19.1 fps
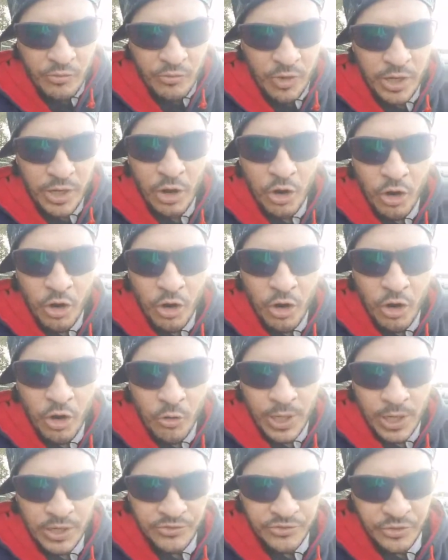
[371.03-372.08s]
So you could get
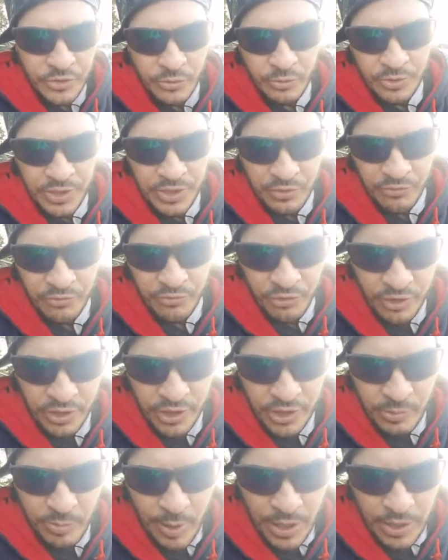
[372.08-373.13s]
the 8-ring
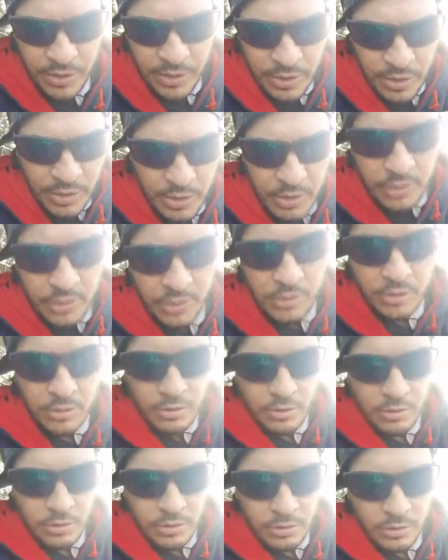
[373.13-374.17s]
harmonizer with the infinity
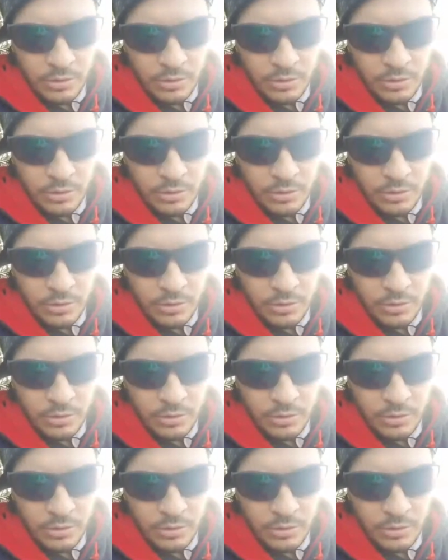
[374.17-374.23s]
pendant